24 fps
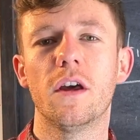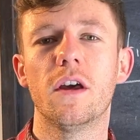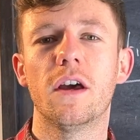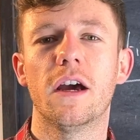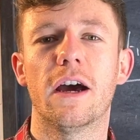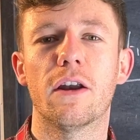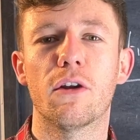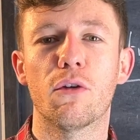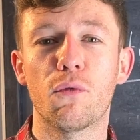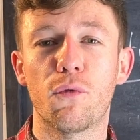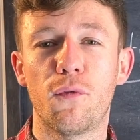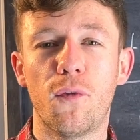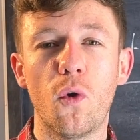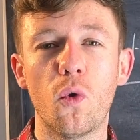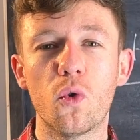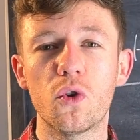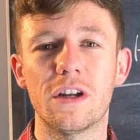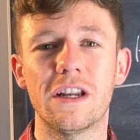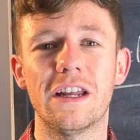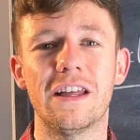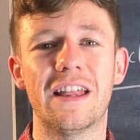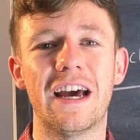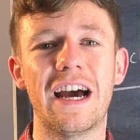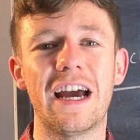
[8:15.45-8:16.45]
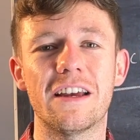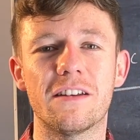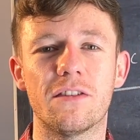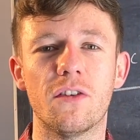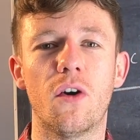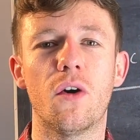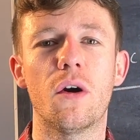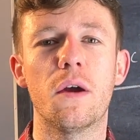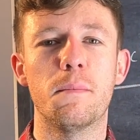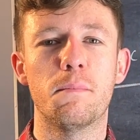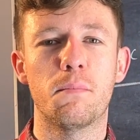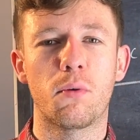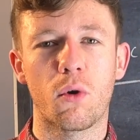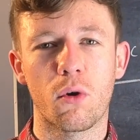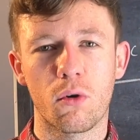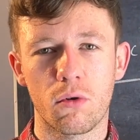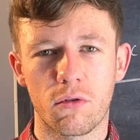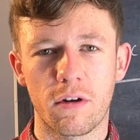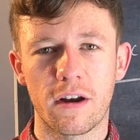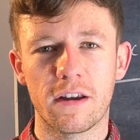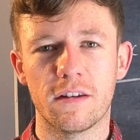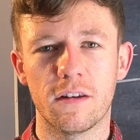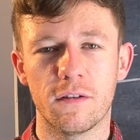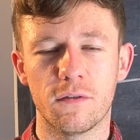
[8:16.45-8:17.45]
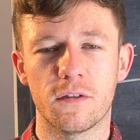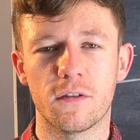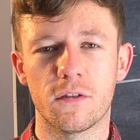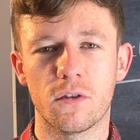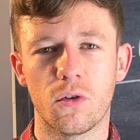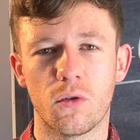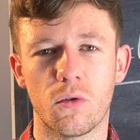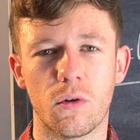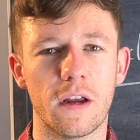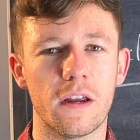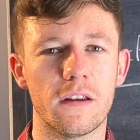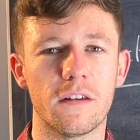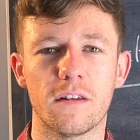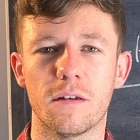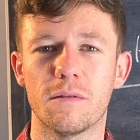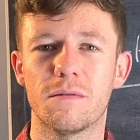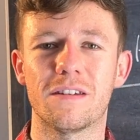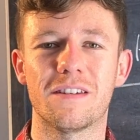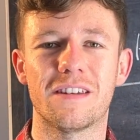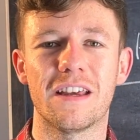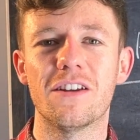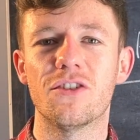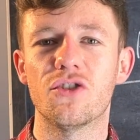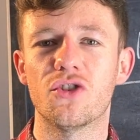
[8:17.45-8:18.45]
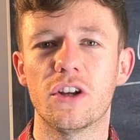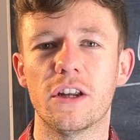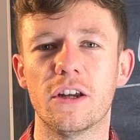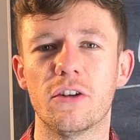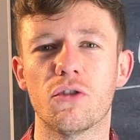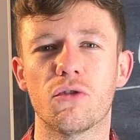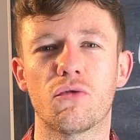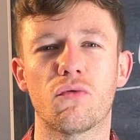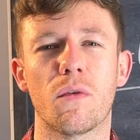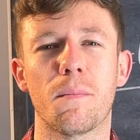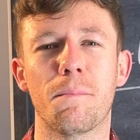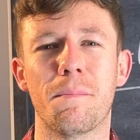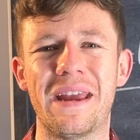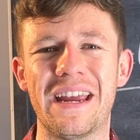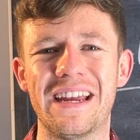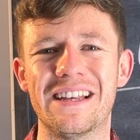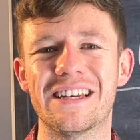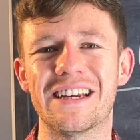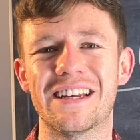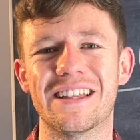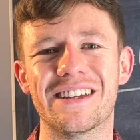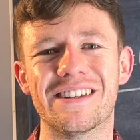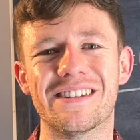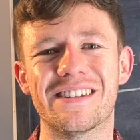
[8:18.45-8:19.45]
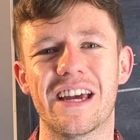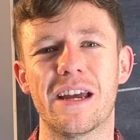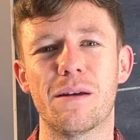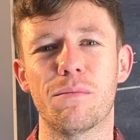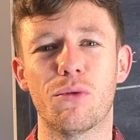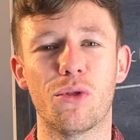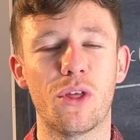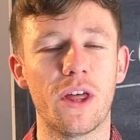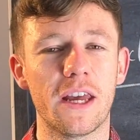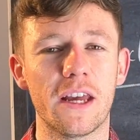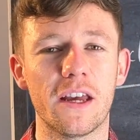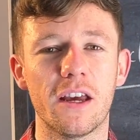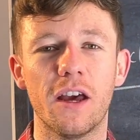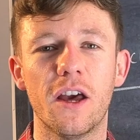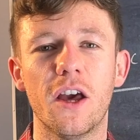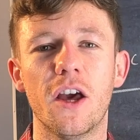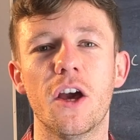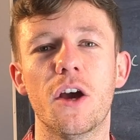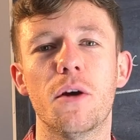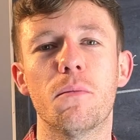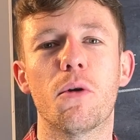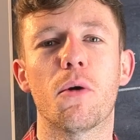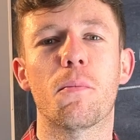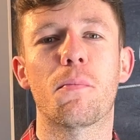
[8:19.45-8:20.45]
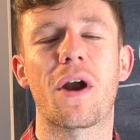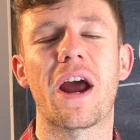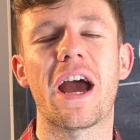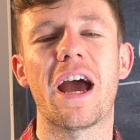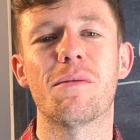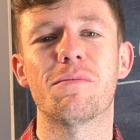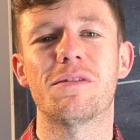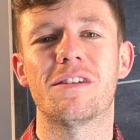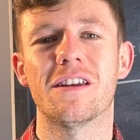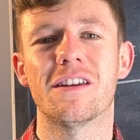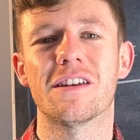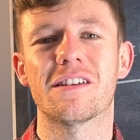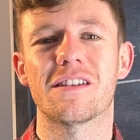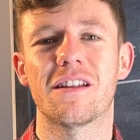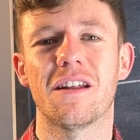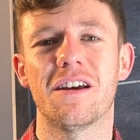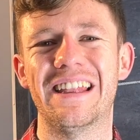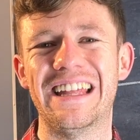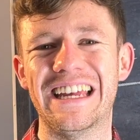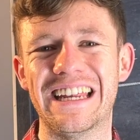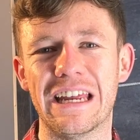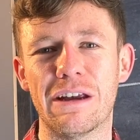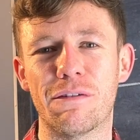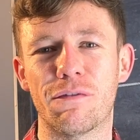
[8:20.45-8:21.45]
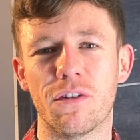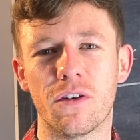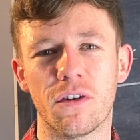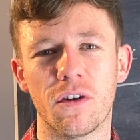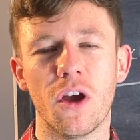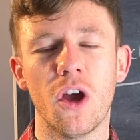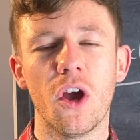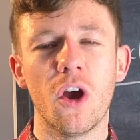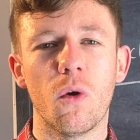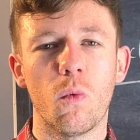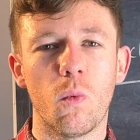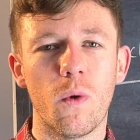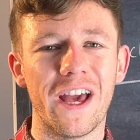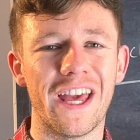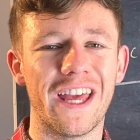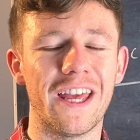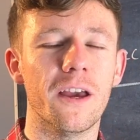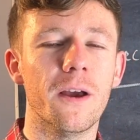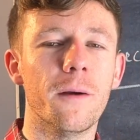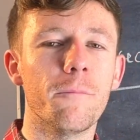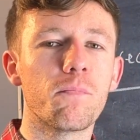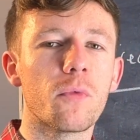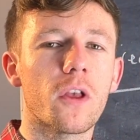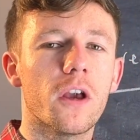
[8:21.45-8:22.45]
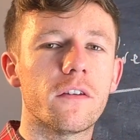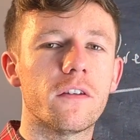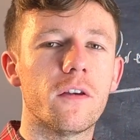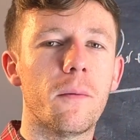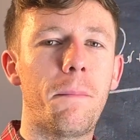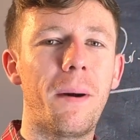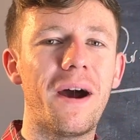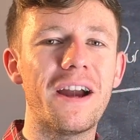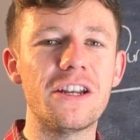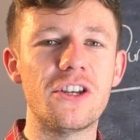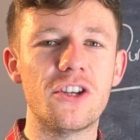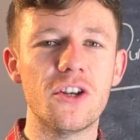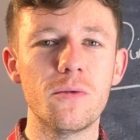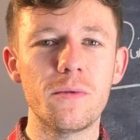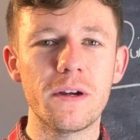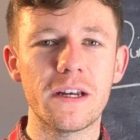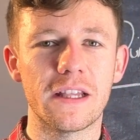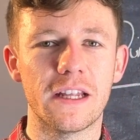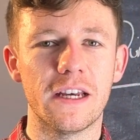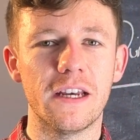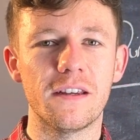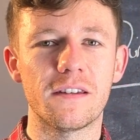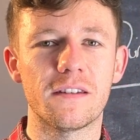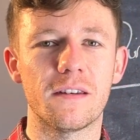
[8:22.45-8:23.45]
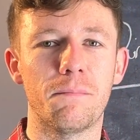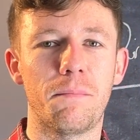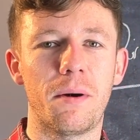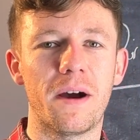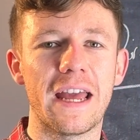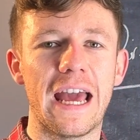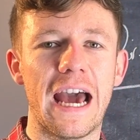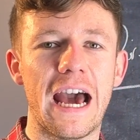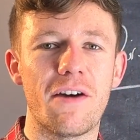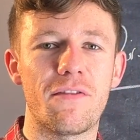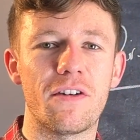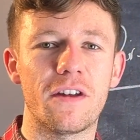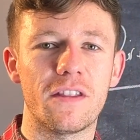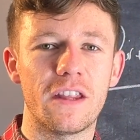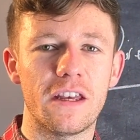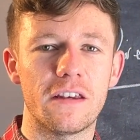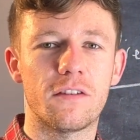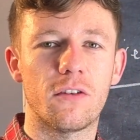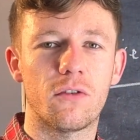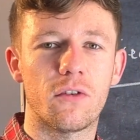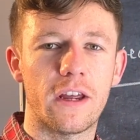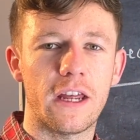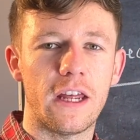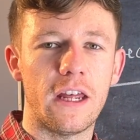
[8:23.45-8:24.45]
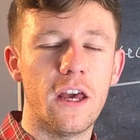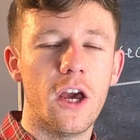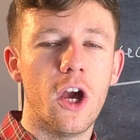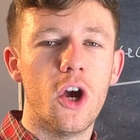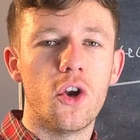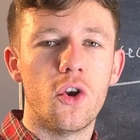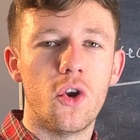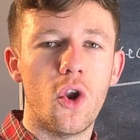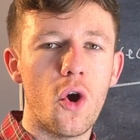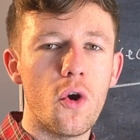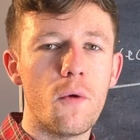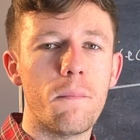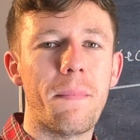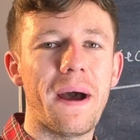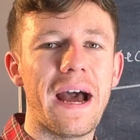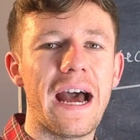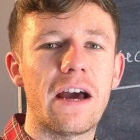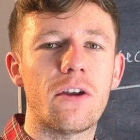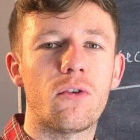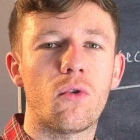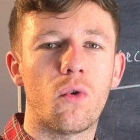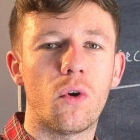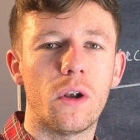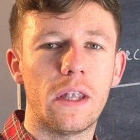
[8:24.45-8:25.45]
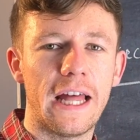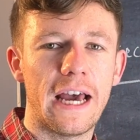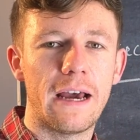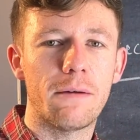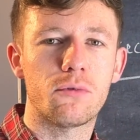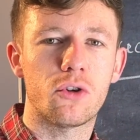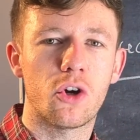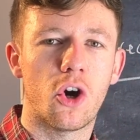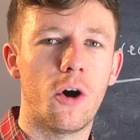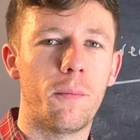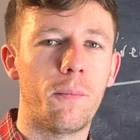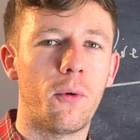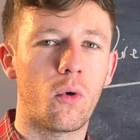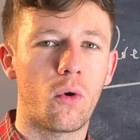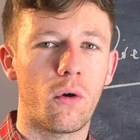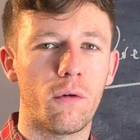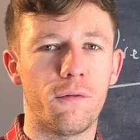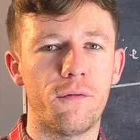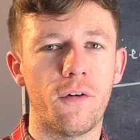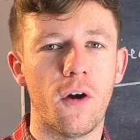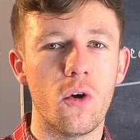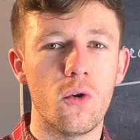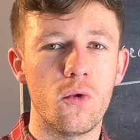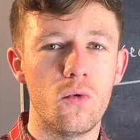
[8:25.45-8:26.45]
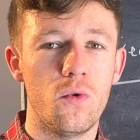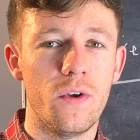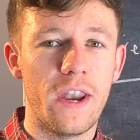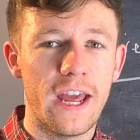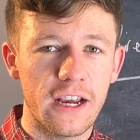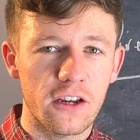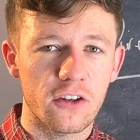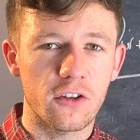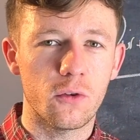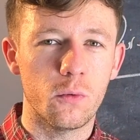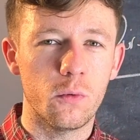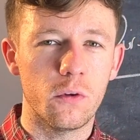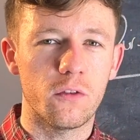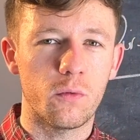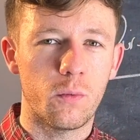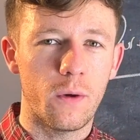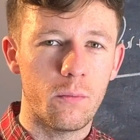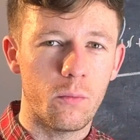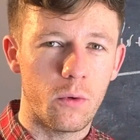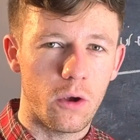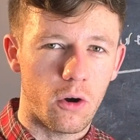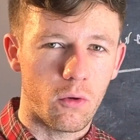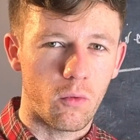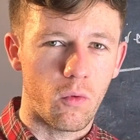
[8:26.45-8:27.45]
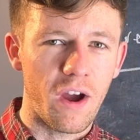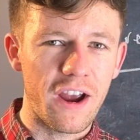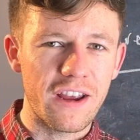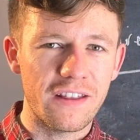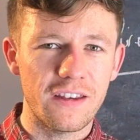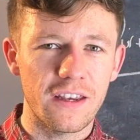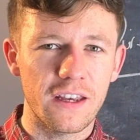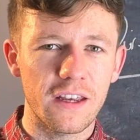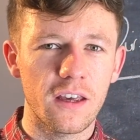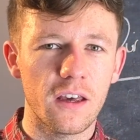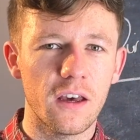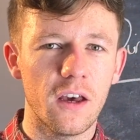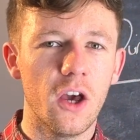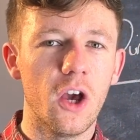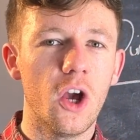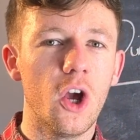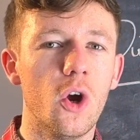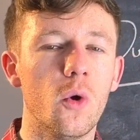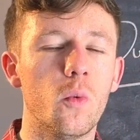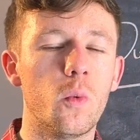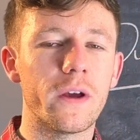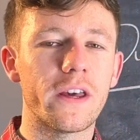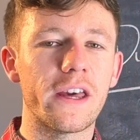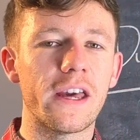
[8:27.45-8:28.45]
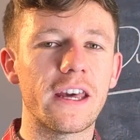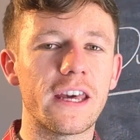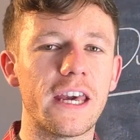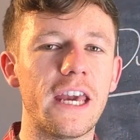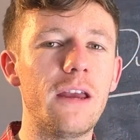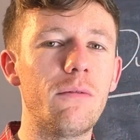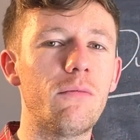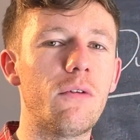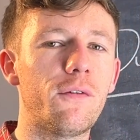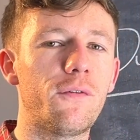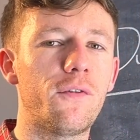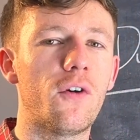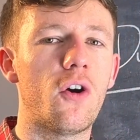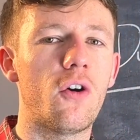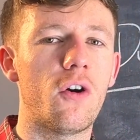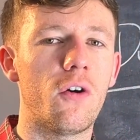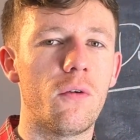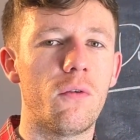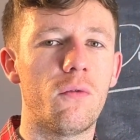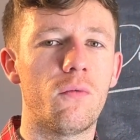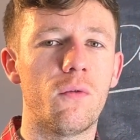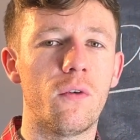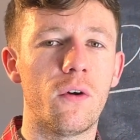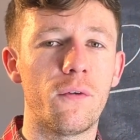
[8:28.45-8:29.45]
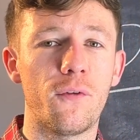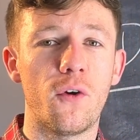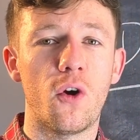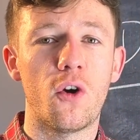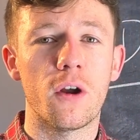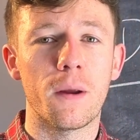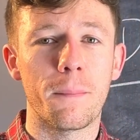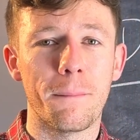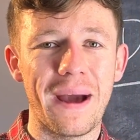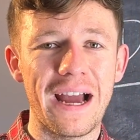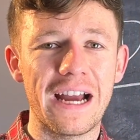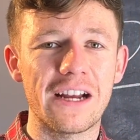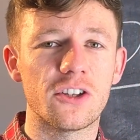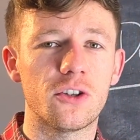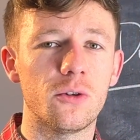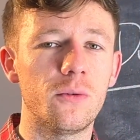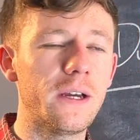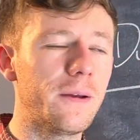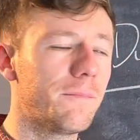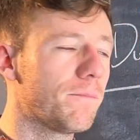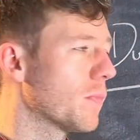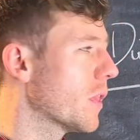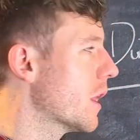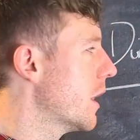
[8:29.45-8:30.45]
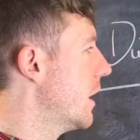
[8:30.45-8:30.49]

And unfortunately, that is not a progressive story. It's essentially just repeating the same thing, but perhaps in a slightly different way. So by doing this and by having this on a notepad or a laptop or a phone next to us when we are writing, we can keep referring back to it